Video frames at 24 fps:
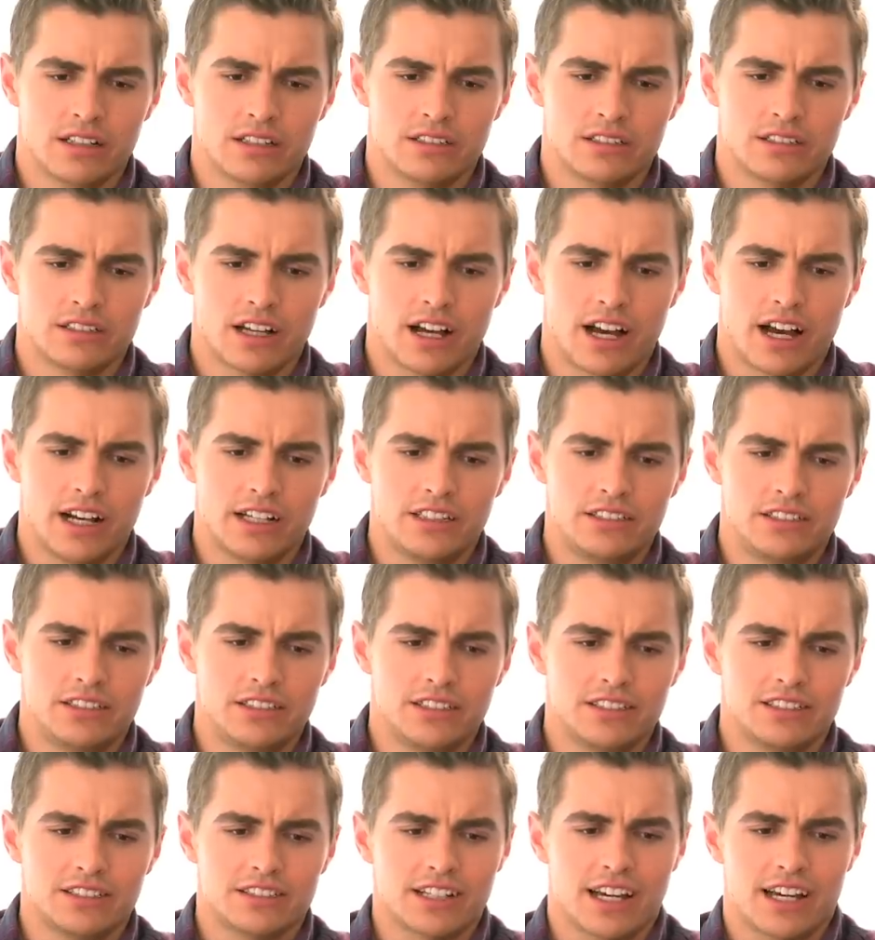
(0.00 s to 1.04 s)
And I
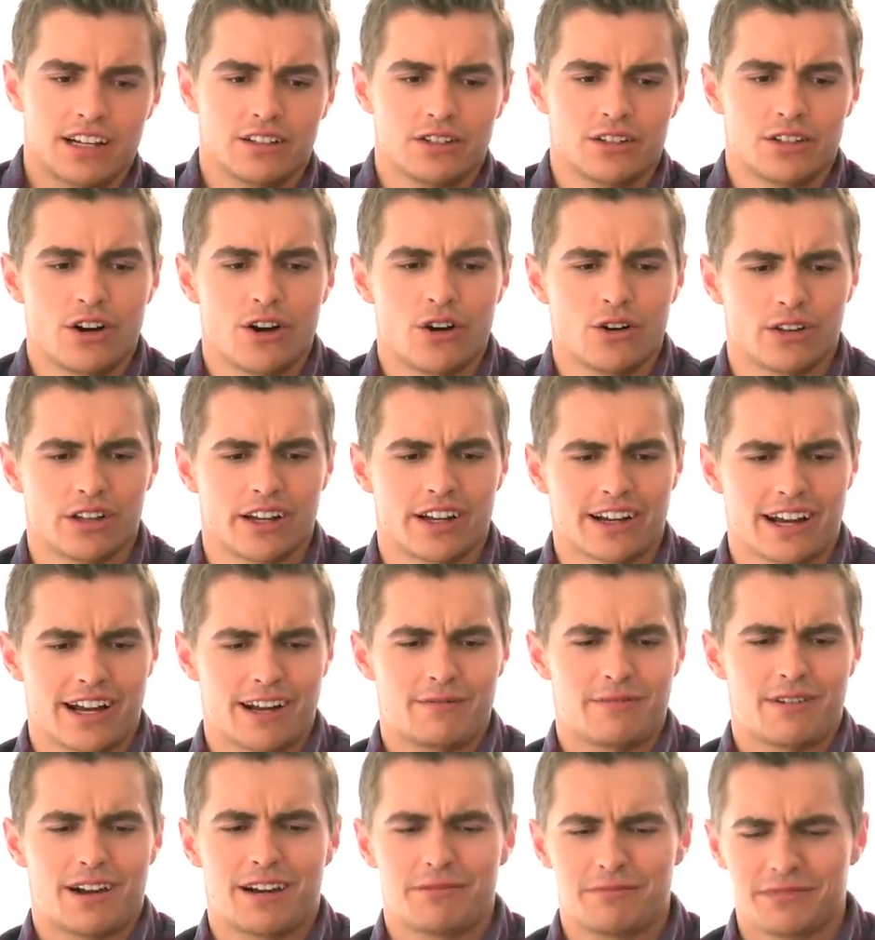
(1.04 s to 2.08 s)
just, I don't know, like,
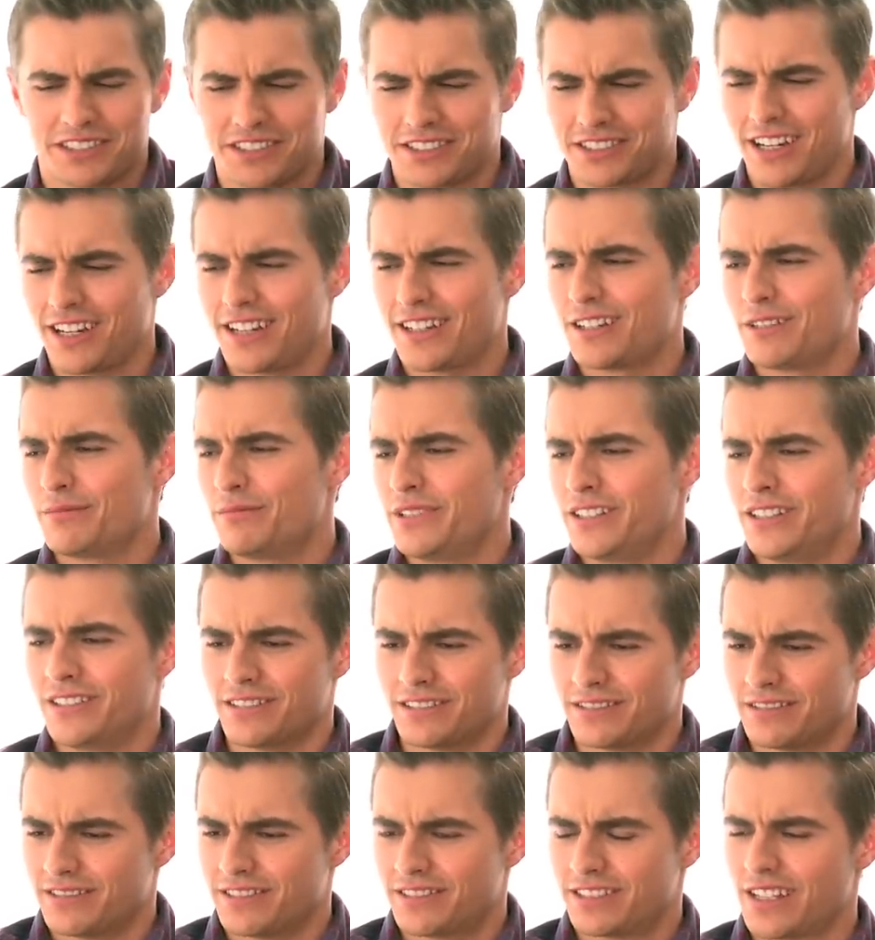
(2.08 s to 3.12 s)
I'm, I'm excited to be a
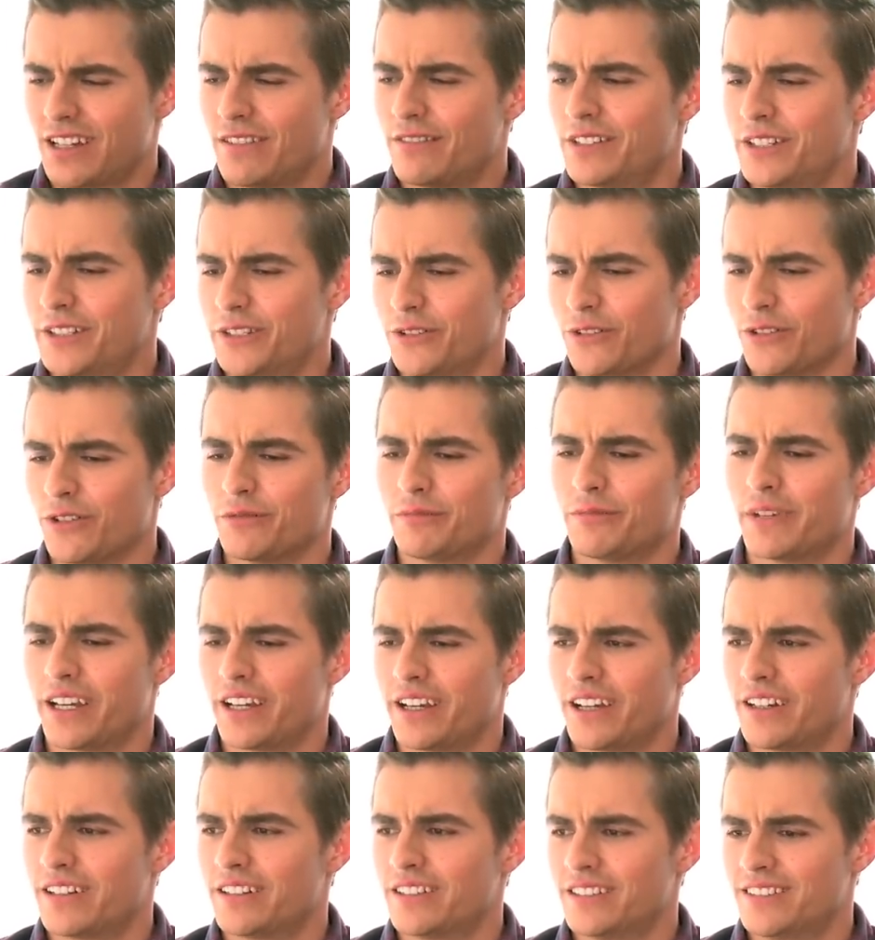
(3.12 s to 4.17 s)
seventy-year-old
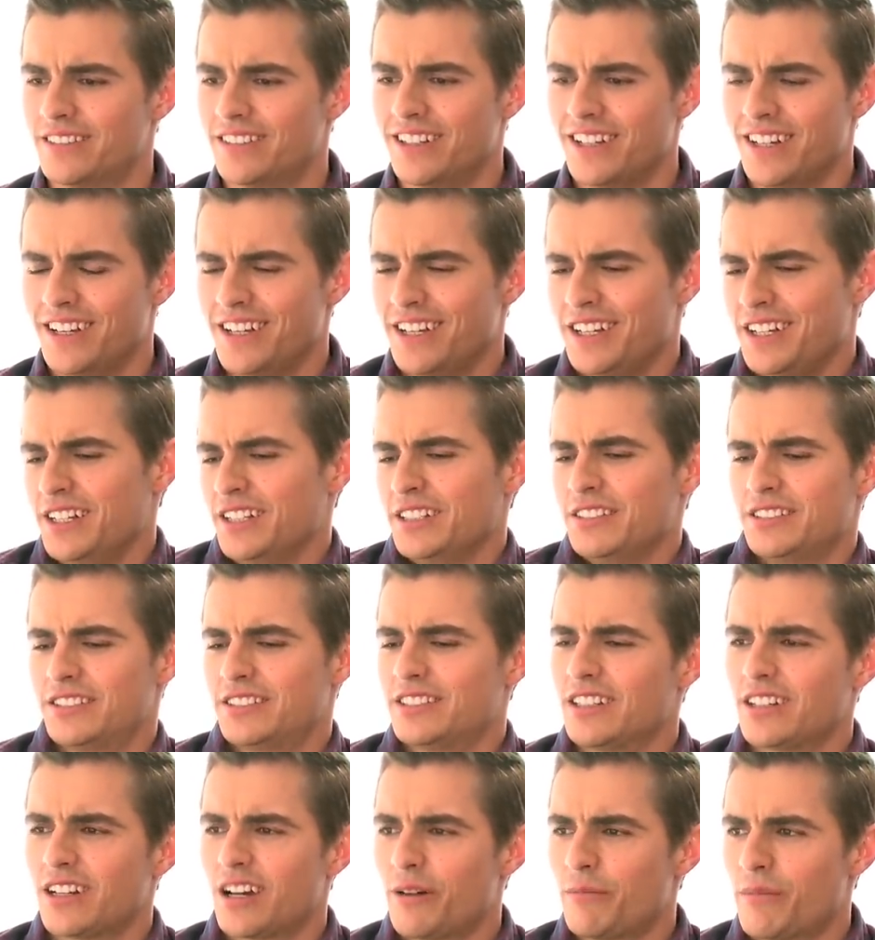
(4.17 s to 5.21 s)
man and
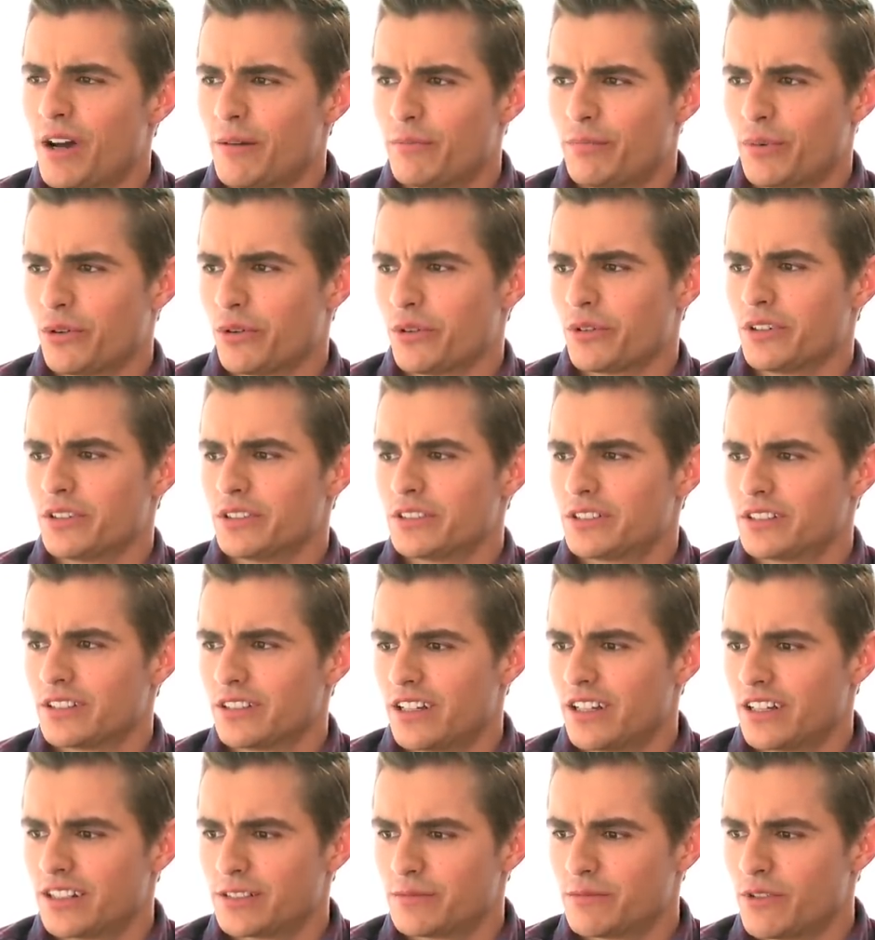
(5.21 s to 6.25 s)
sitting on my porch and,
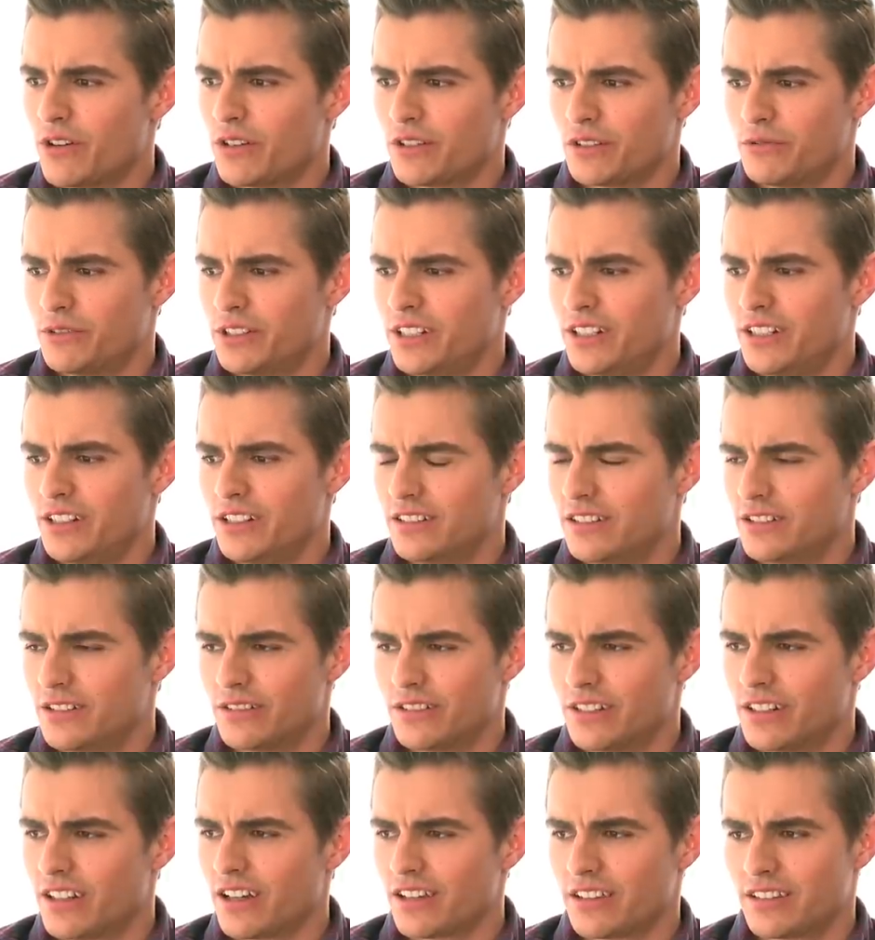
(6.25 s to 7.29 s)
like, smoking weed and
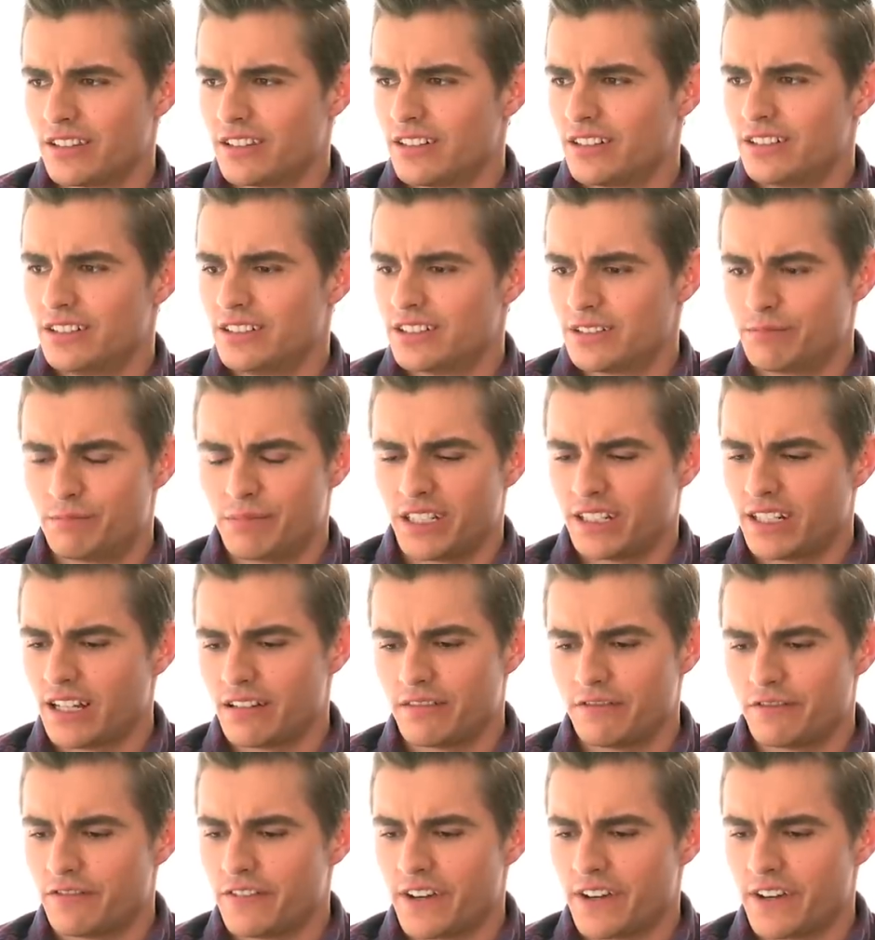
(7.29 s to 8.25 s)
doing nothing and just be getting